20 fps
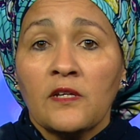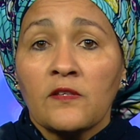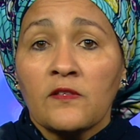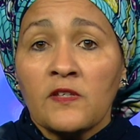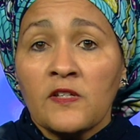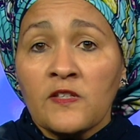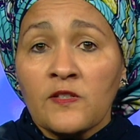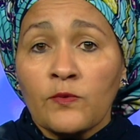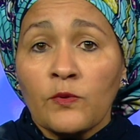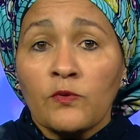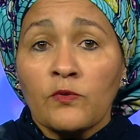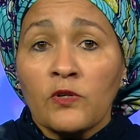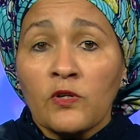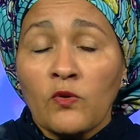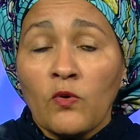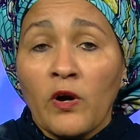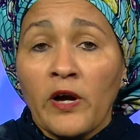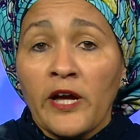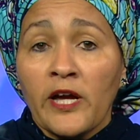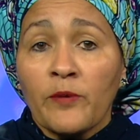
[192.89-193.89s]
This will
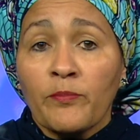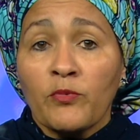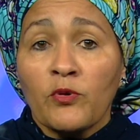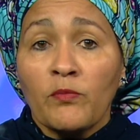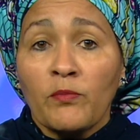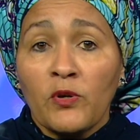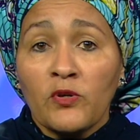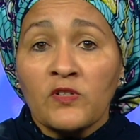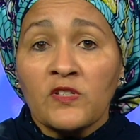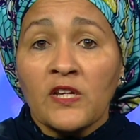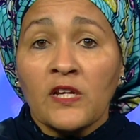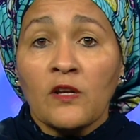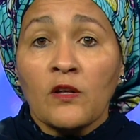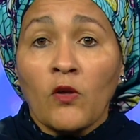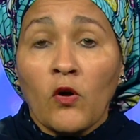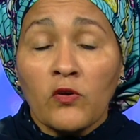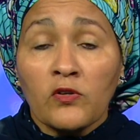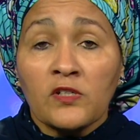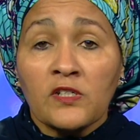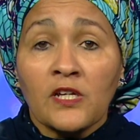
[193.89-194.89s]
require promoting
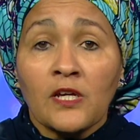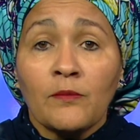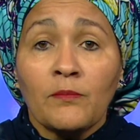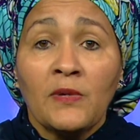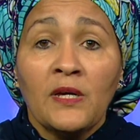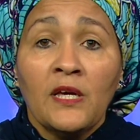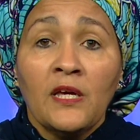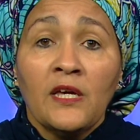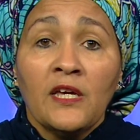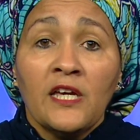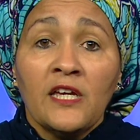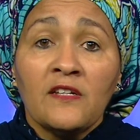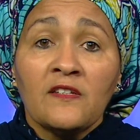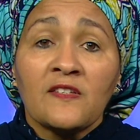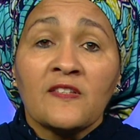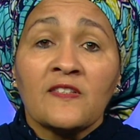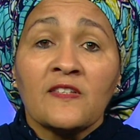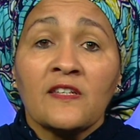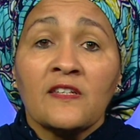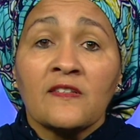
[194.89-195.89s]
long-term
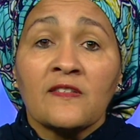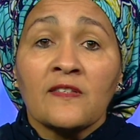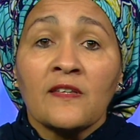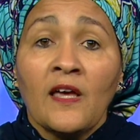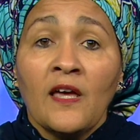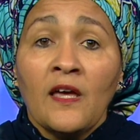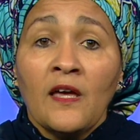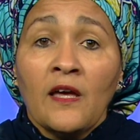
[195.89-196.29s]
indices